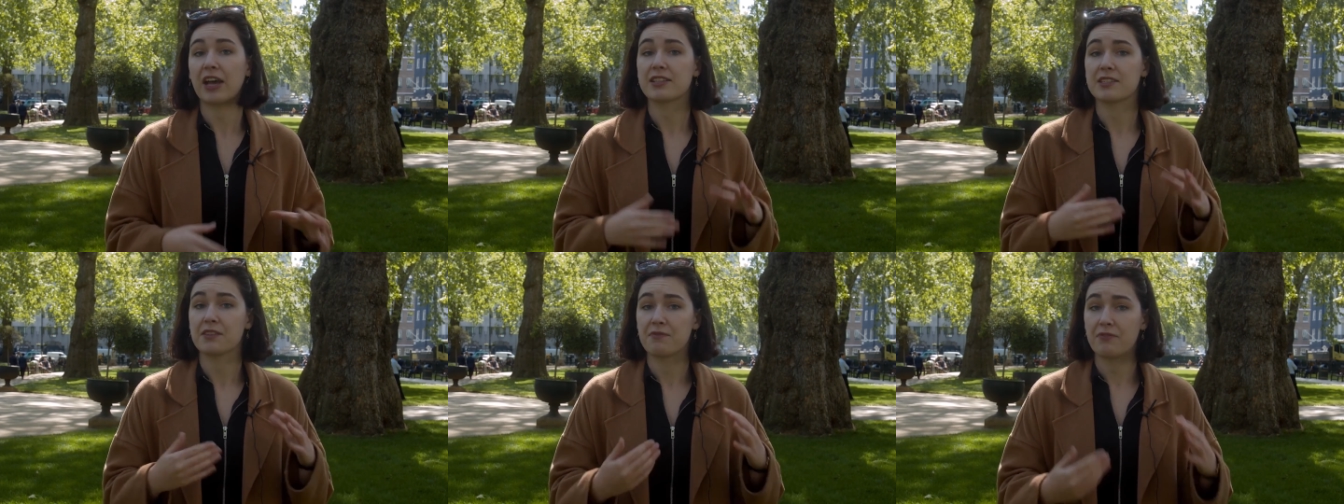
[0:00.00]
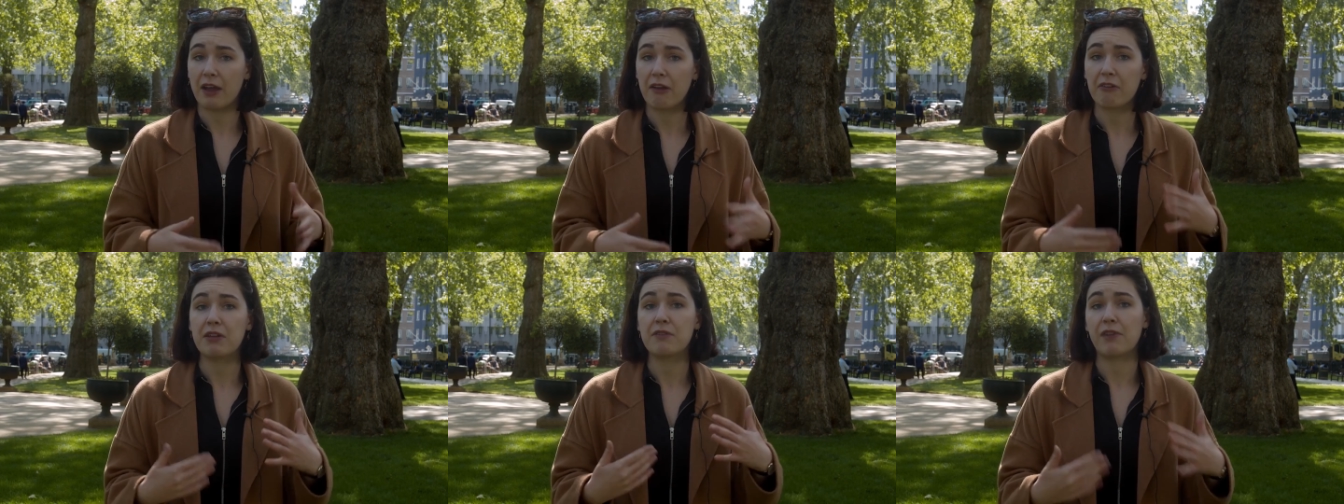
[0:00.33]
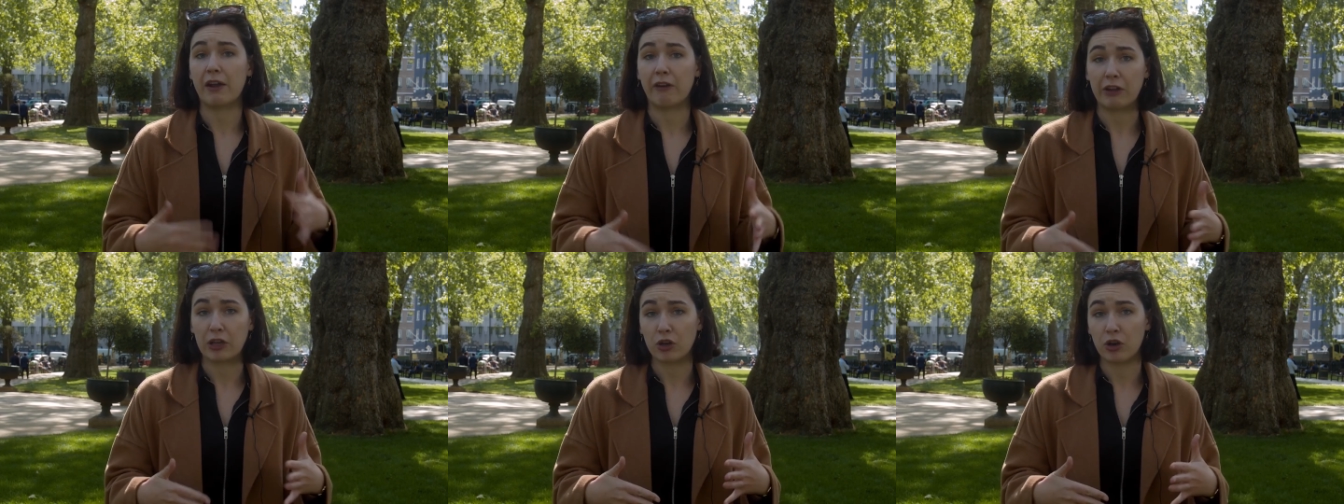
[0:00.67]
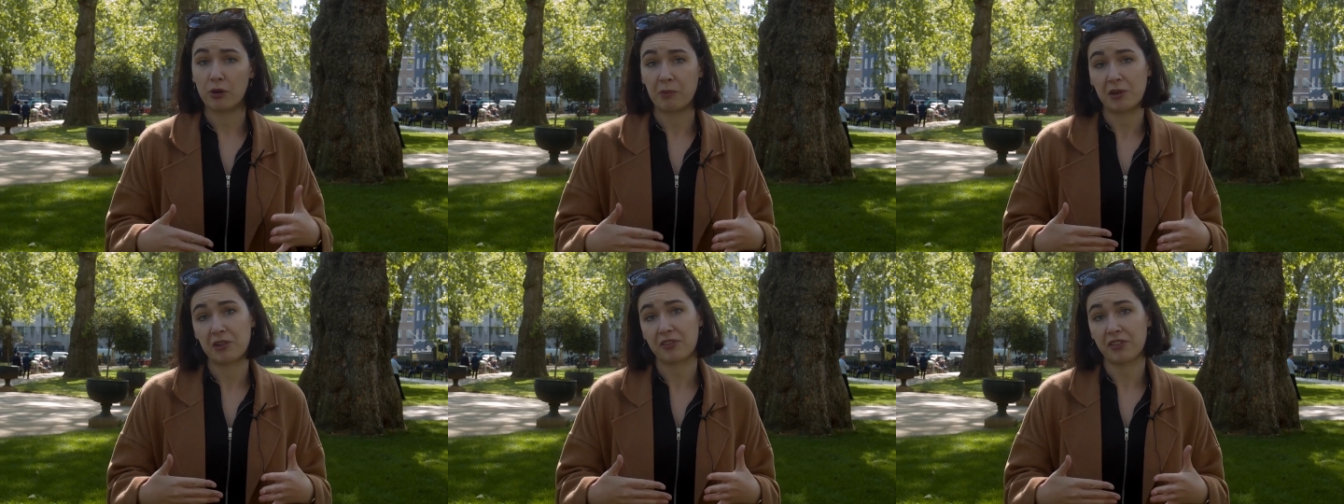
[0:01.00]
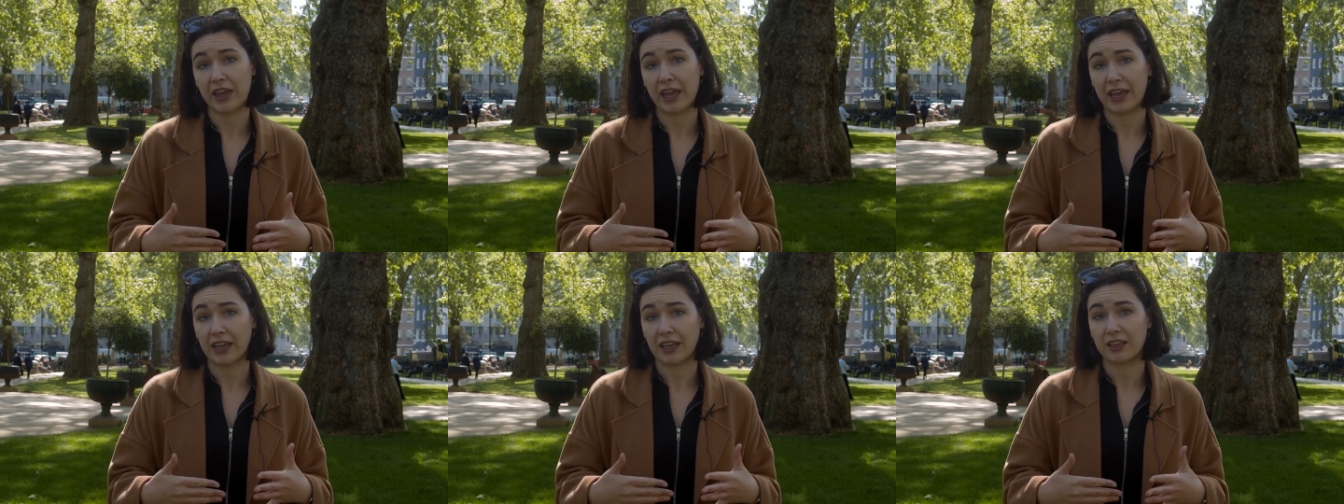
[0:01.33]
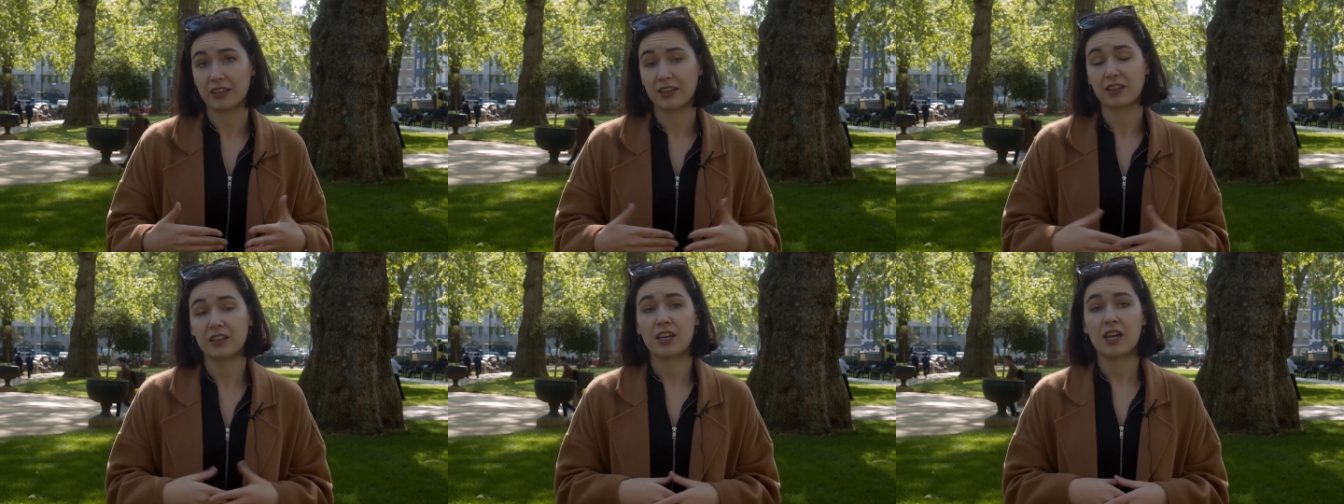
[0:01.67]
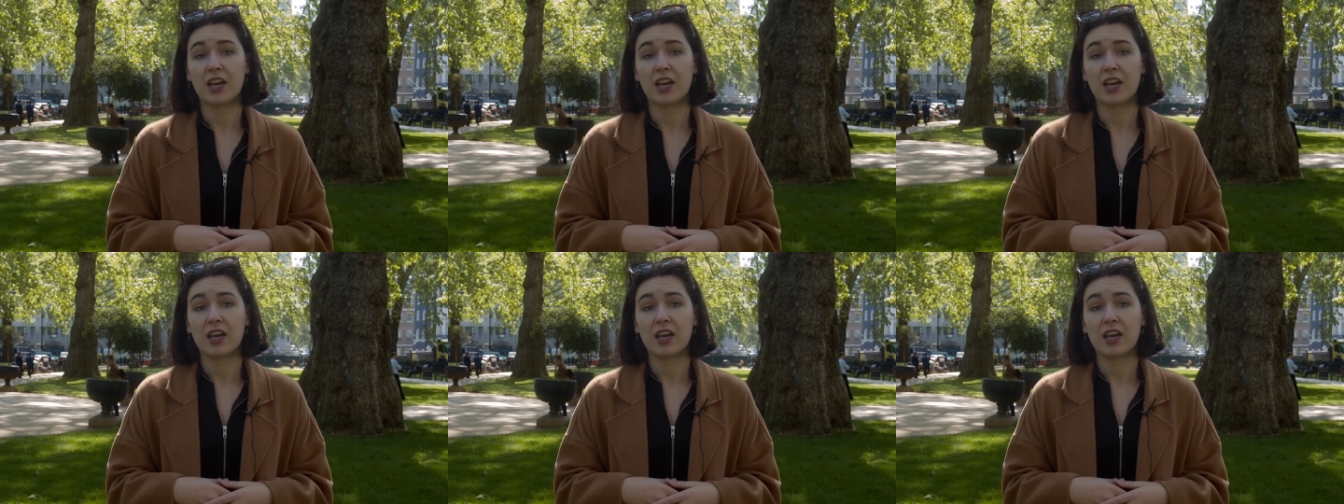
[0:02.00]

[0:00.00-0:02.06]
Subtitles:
That's a very, very common thing